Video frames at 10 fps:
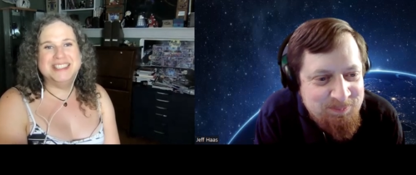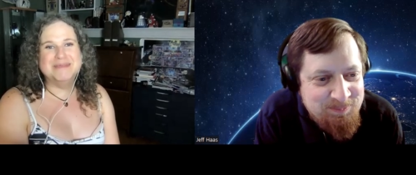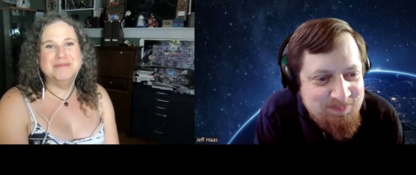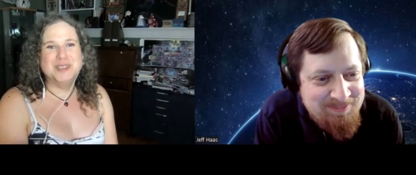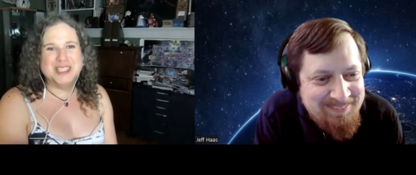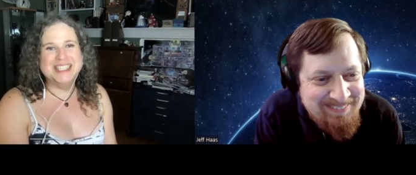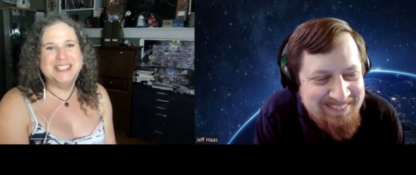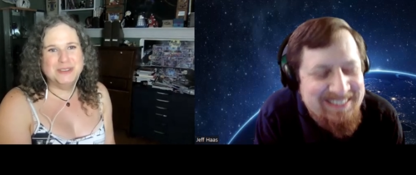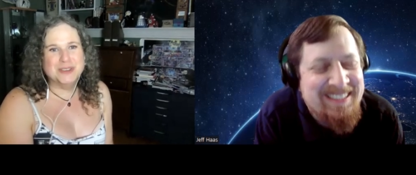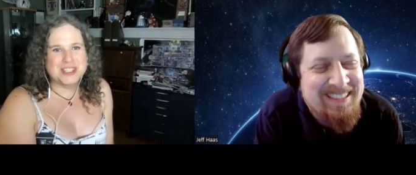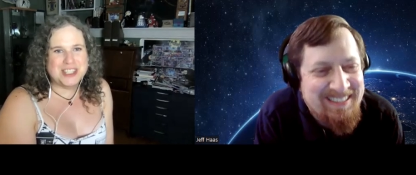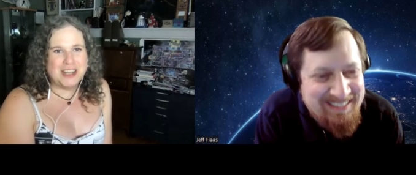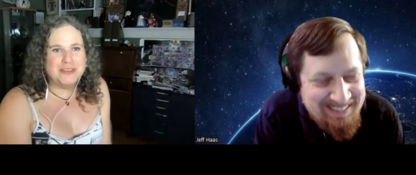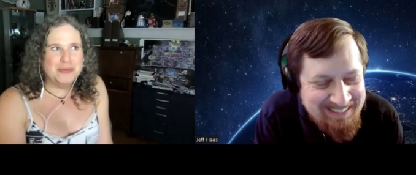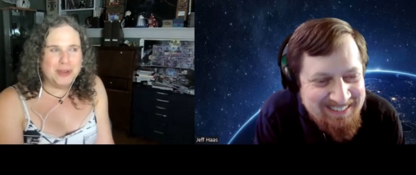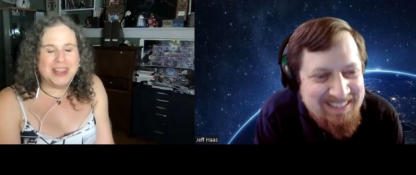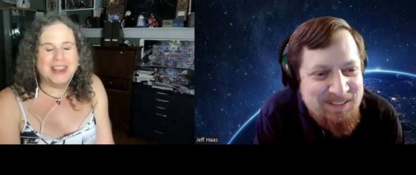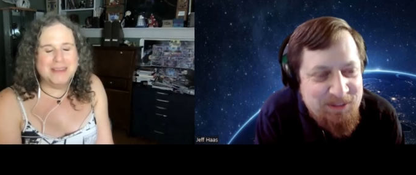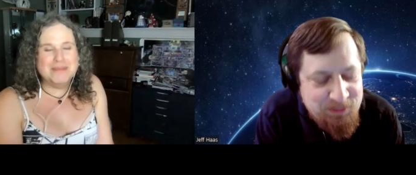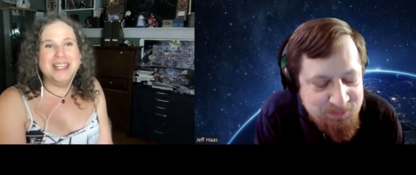Speaker 1: some really cool mm. stuff with
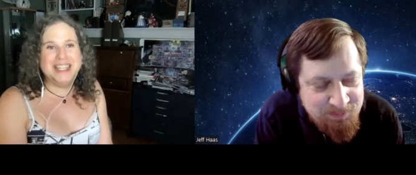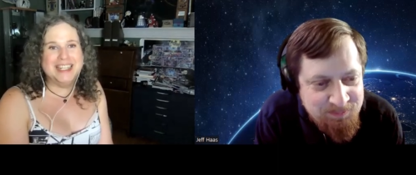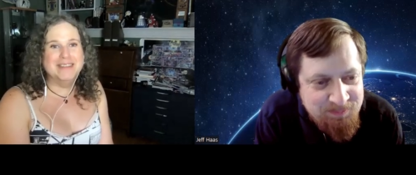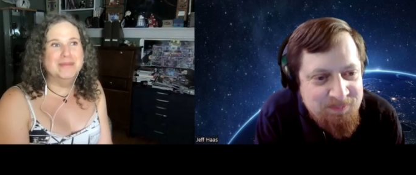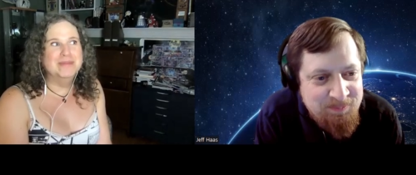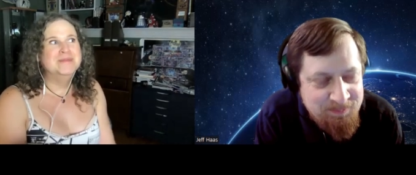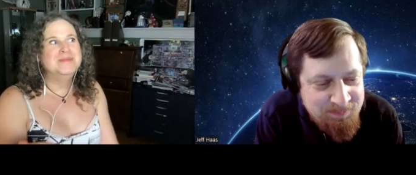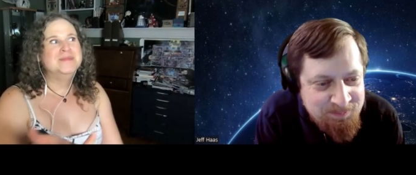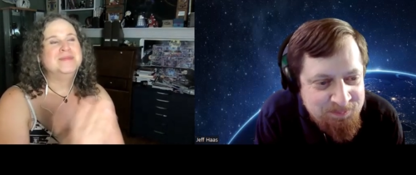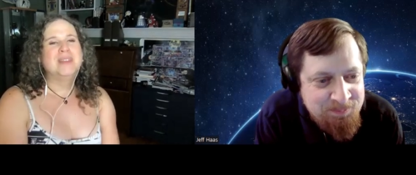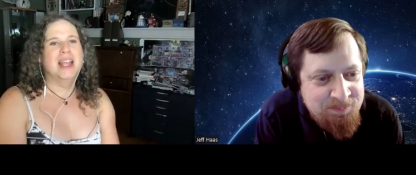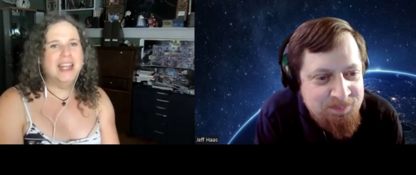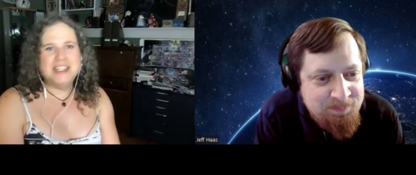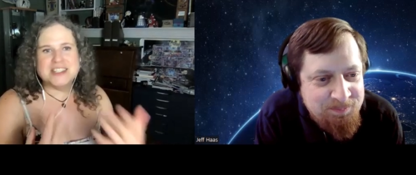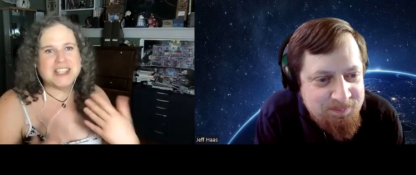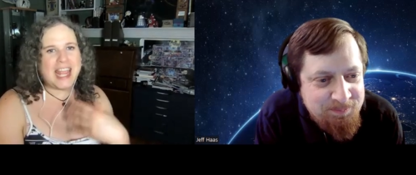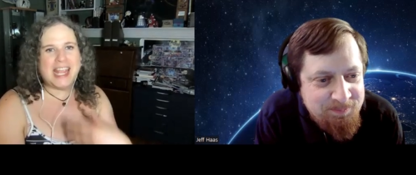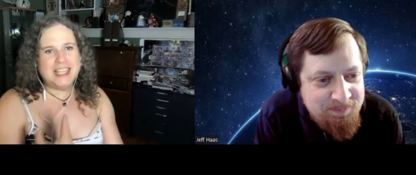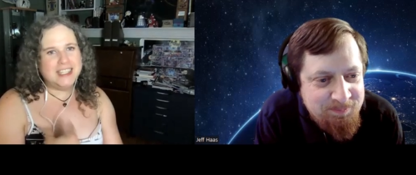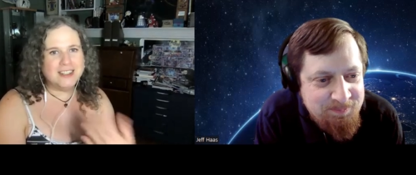the medium and i just
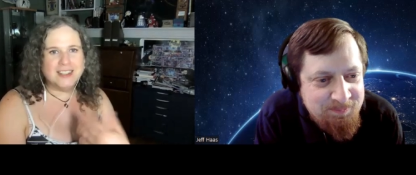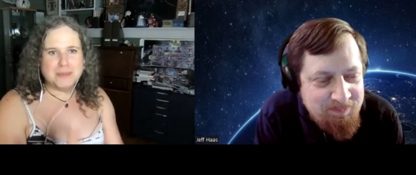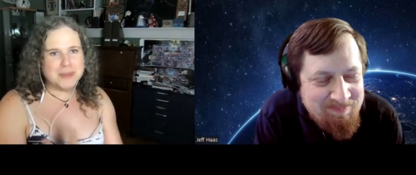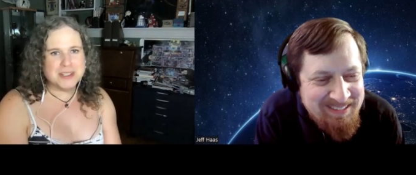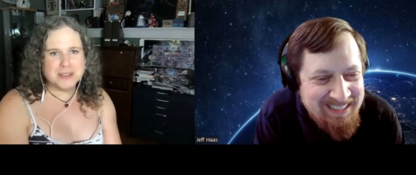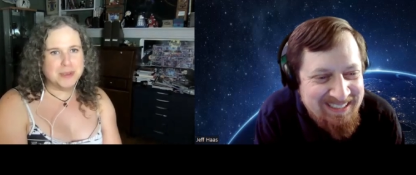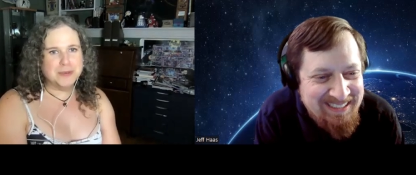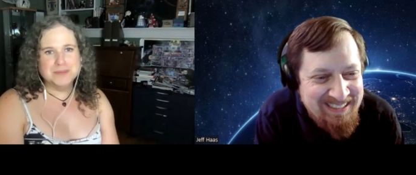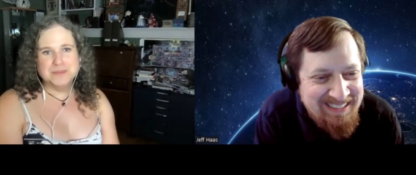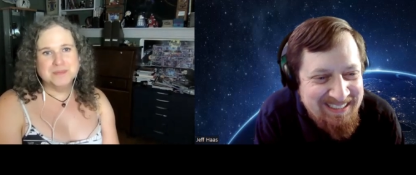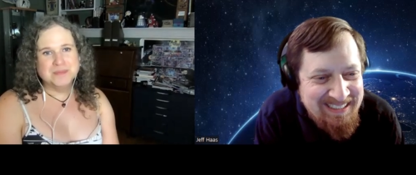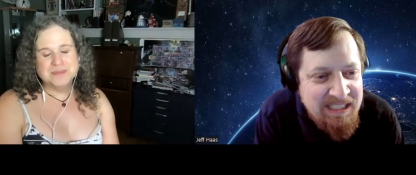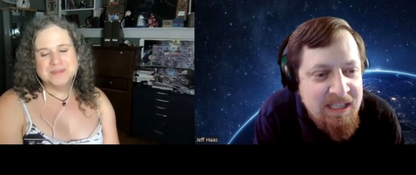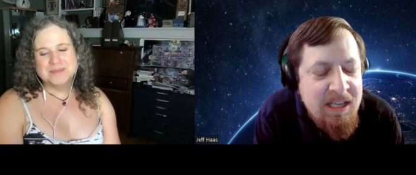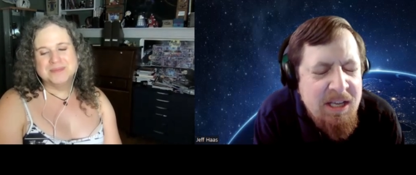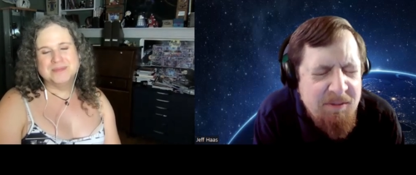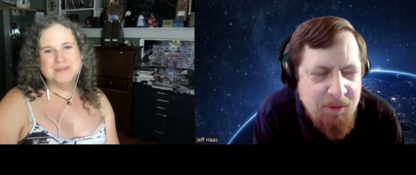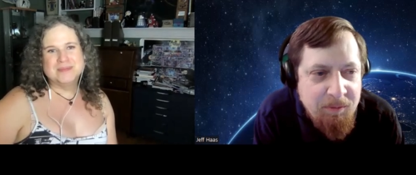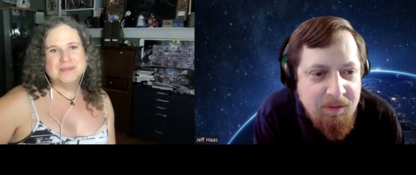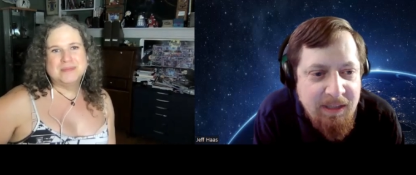ate it all up with a spoon
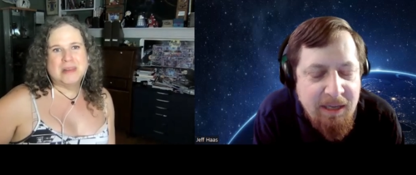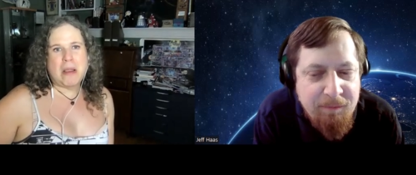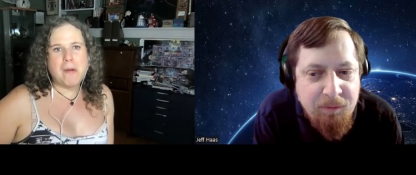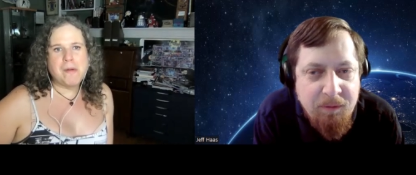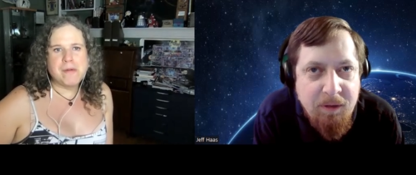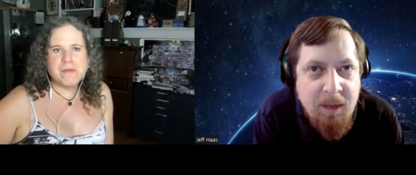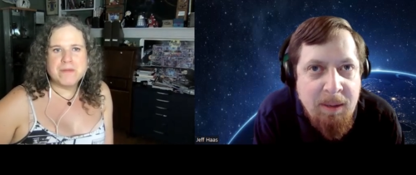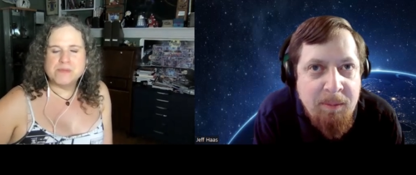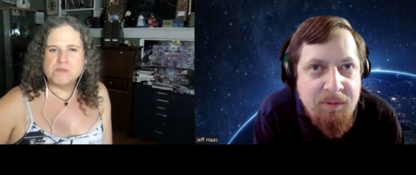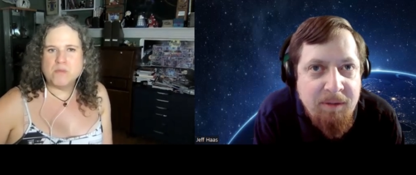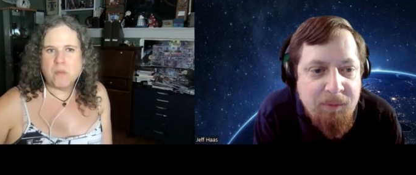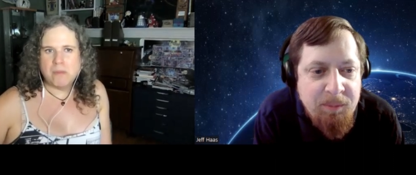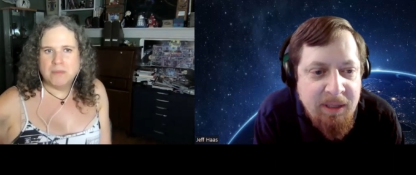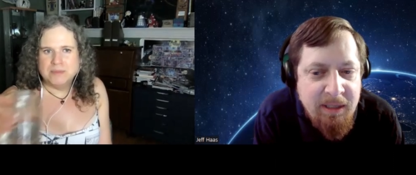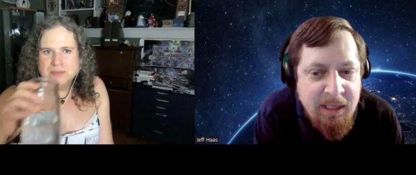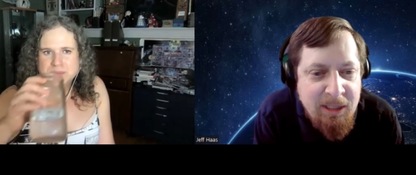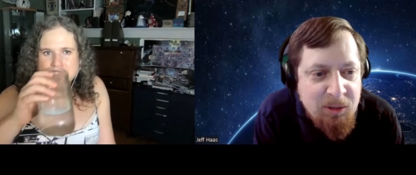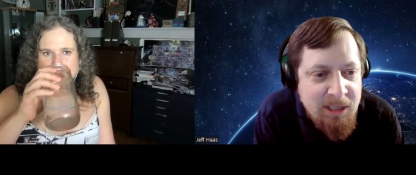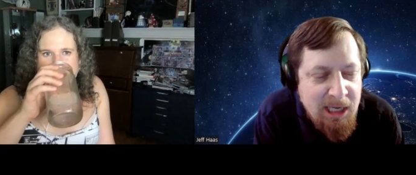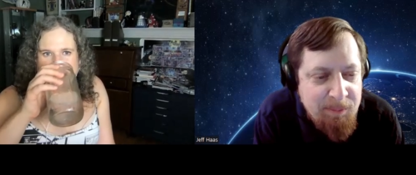
Speaker 2: for, yeah for uh, i will say for me uh,
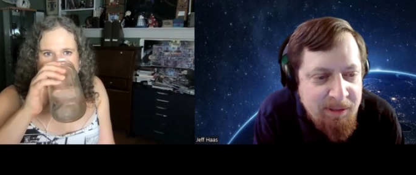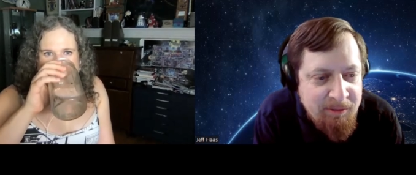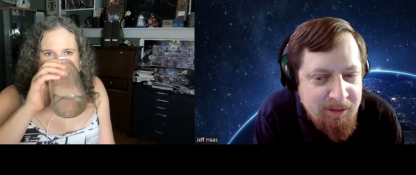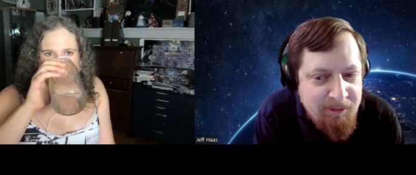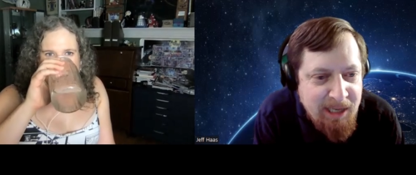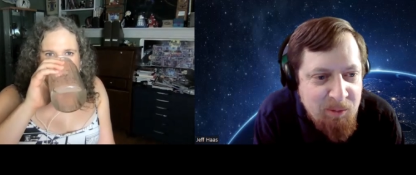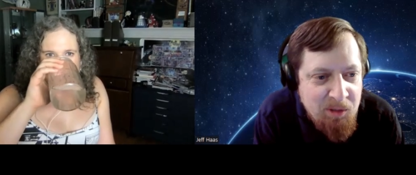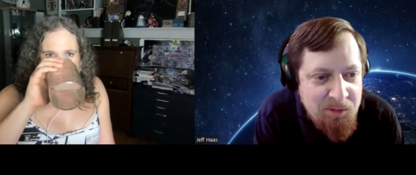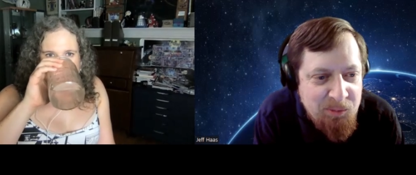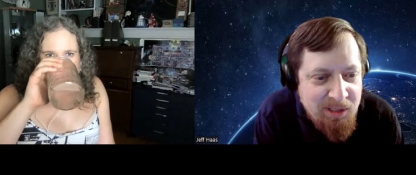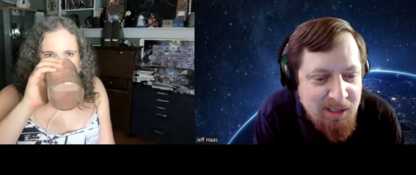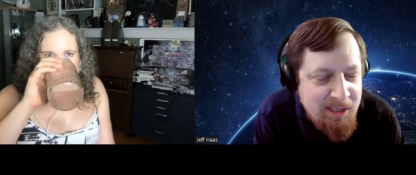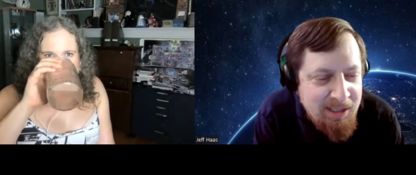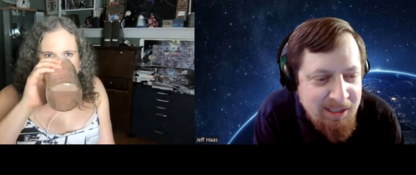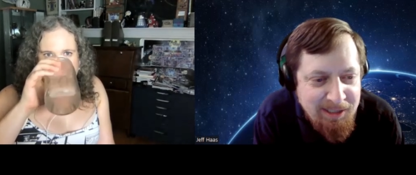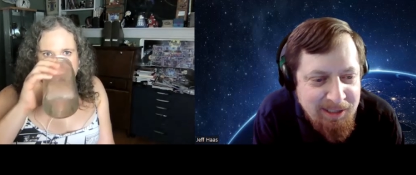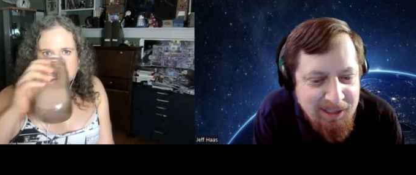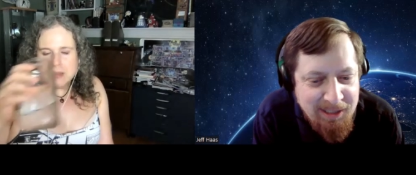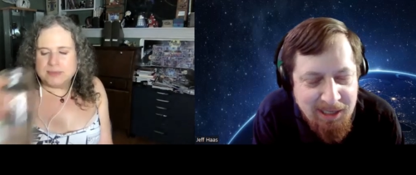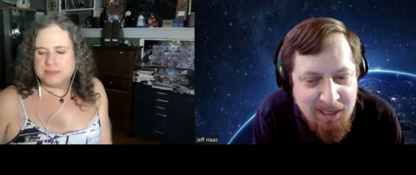neil gaiman is, is that one where
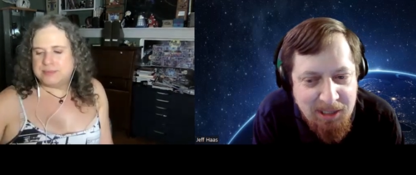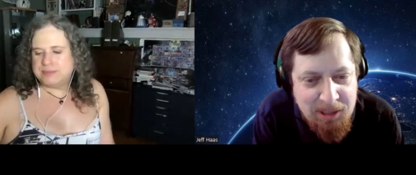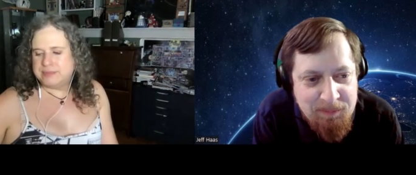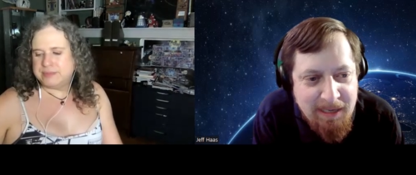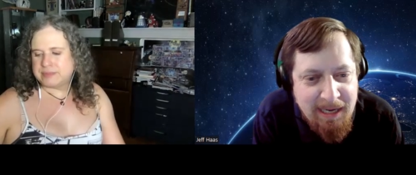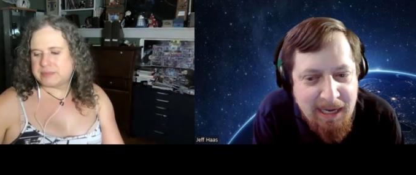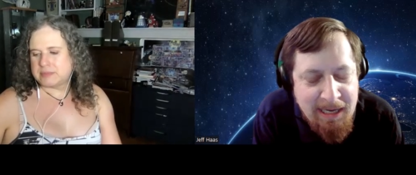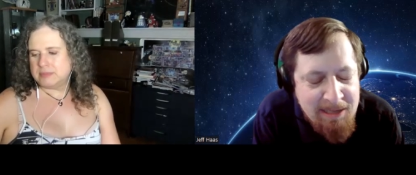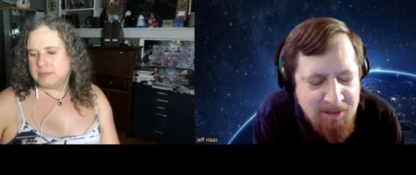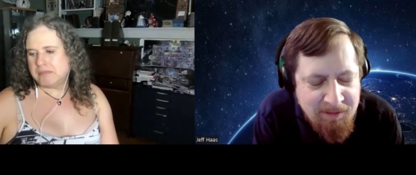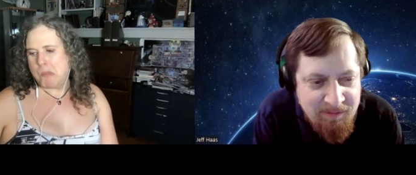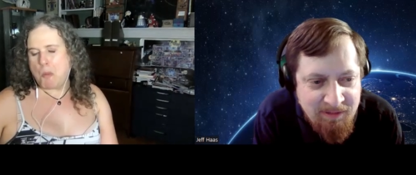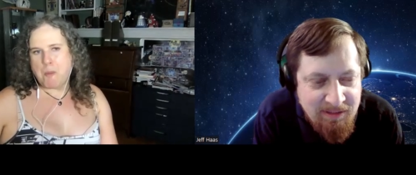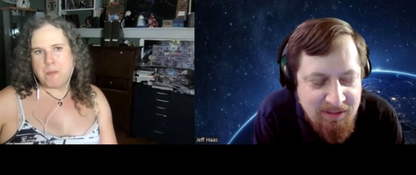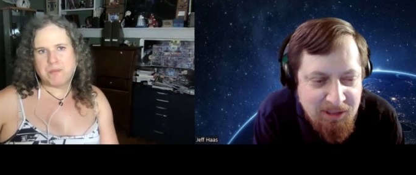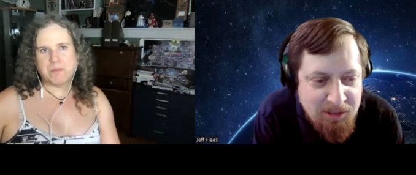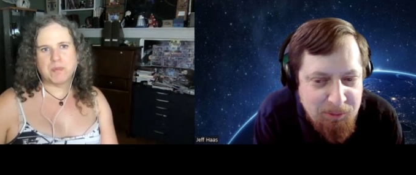um i, I love you